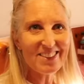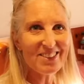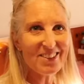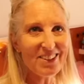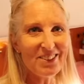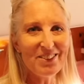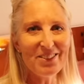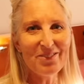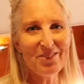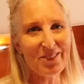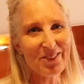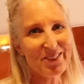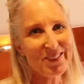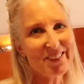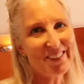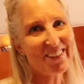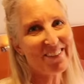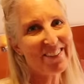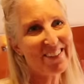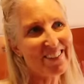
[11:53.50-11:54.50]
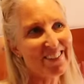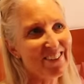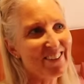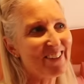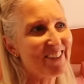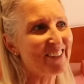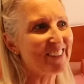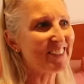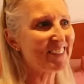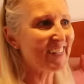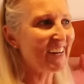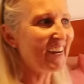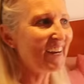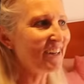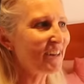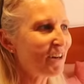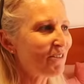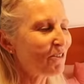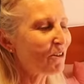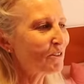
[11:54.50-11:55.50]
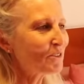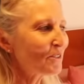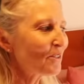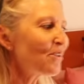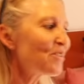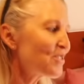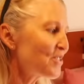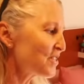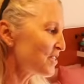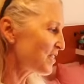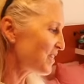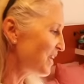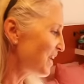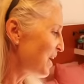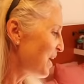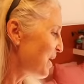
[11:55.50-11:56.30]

there's all new floors down here in the halls, and I've also just